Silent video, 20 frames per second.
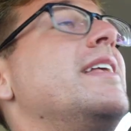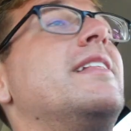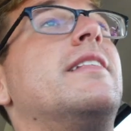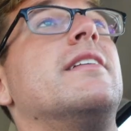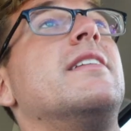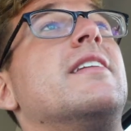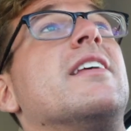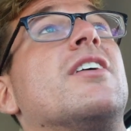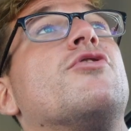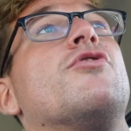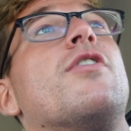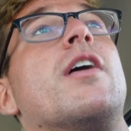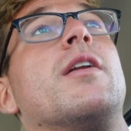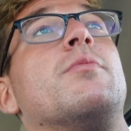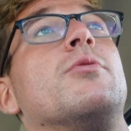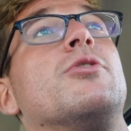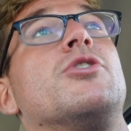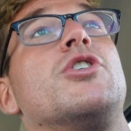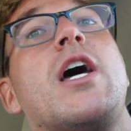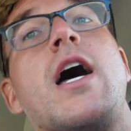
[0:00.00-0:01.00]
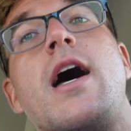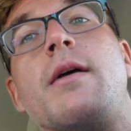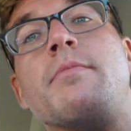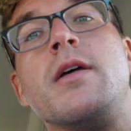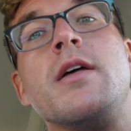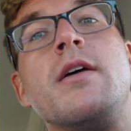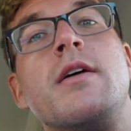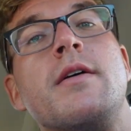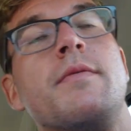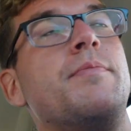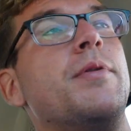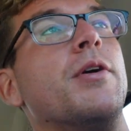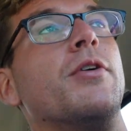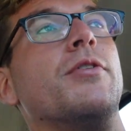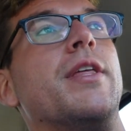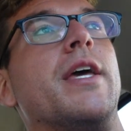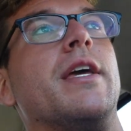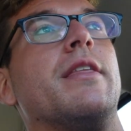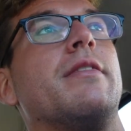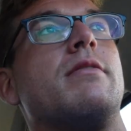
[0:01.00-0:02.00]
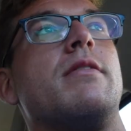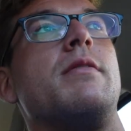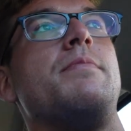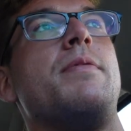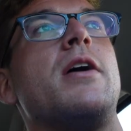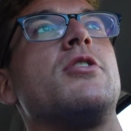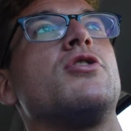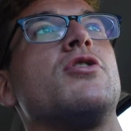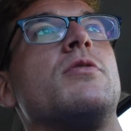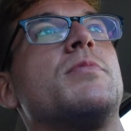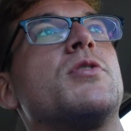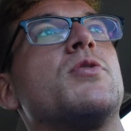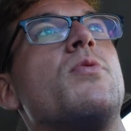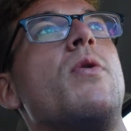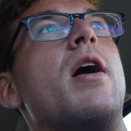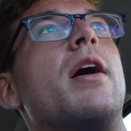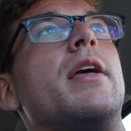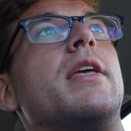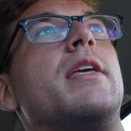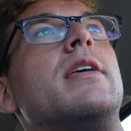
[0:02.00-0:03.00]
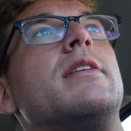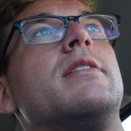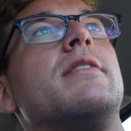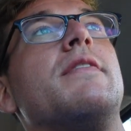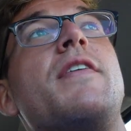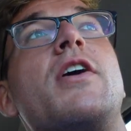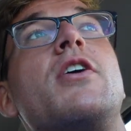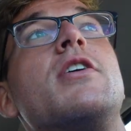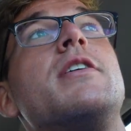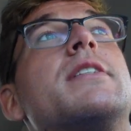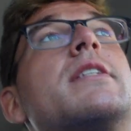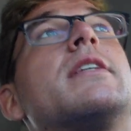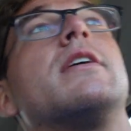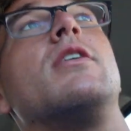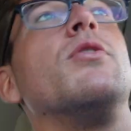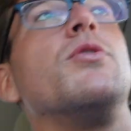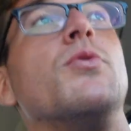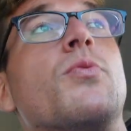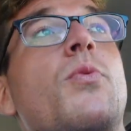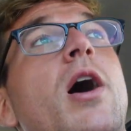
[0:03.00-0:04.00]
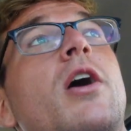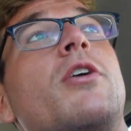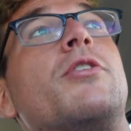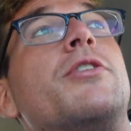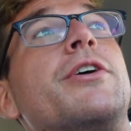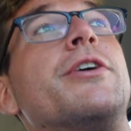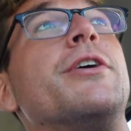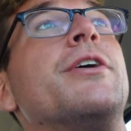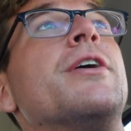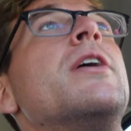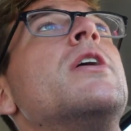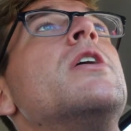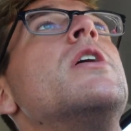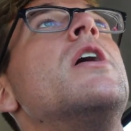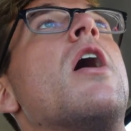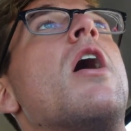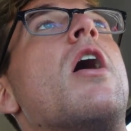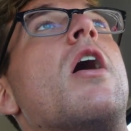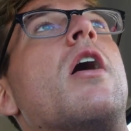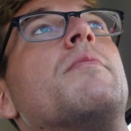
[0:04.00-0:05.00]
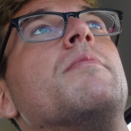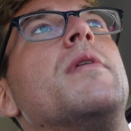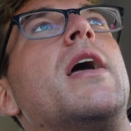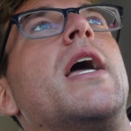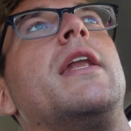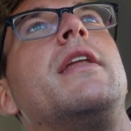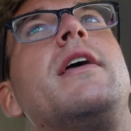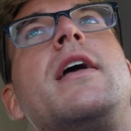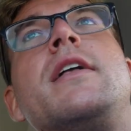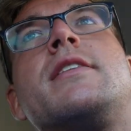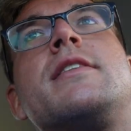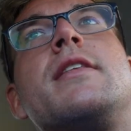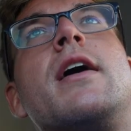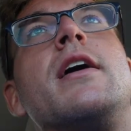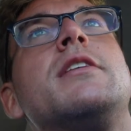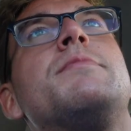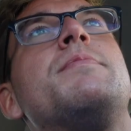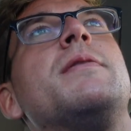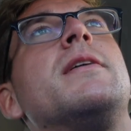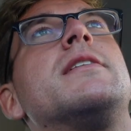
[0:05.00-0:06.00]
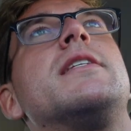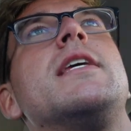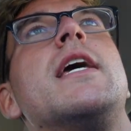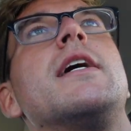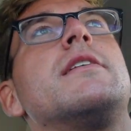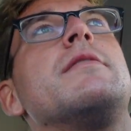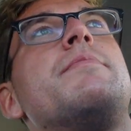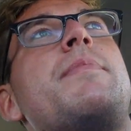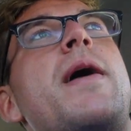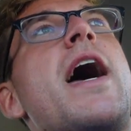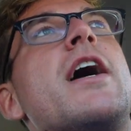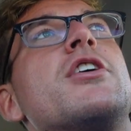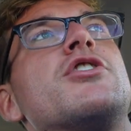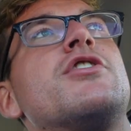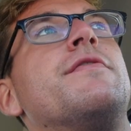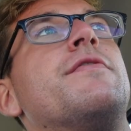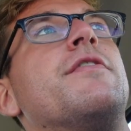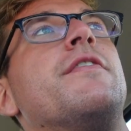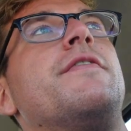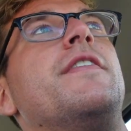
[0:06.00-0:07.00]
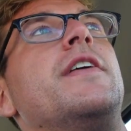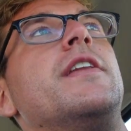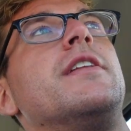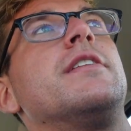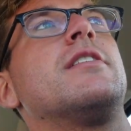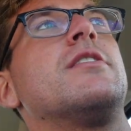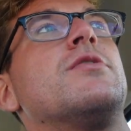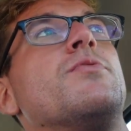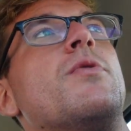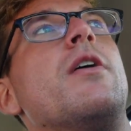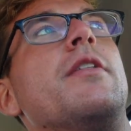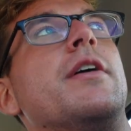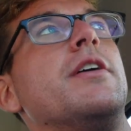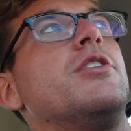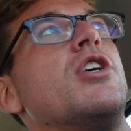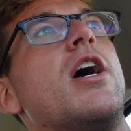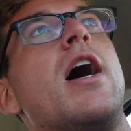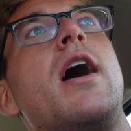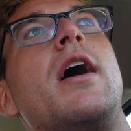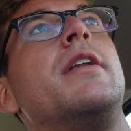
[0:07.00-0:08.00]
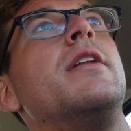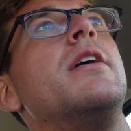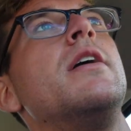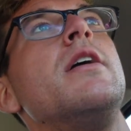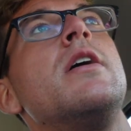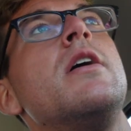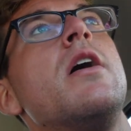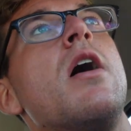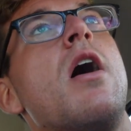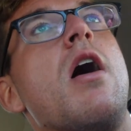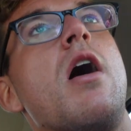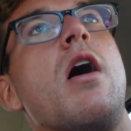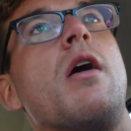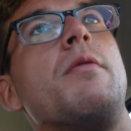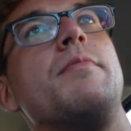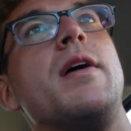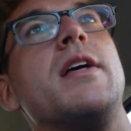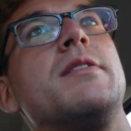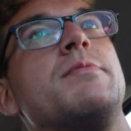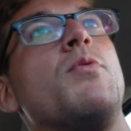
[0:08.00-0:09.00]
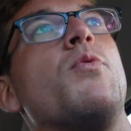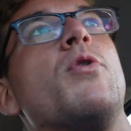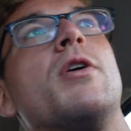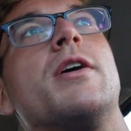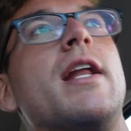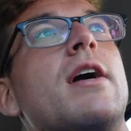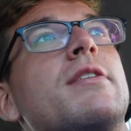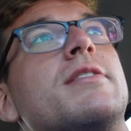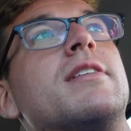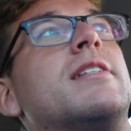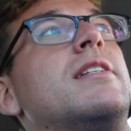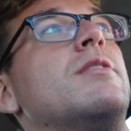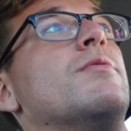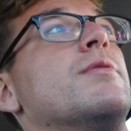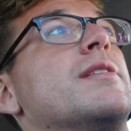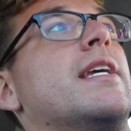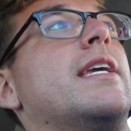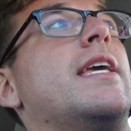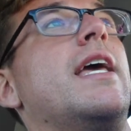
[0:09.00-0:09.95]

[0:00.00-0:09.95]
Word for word: he did an incredible job building the pendulum squat. He's a very skilled welder, um, and it's nice because he has a passion for fitness as well. Like John um, has been working out since he was a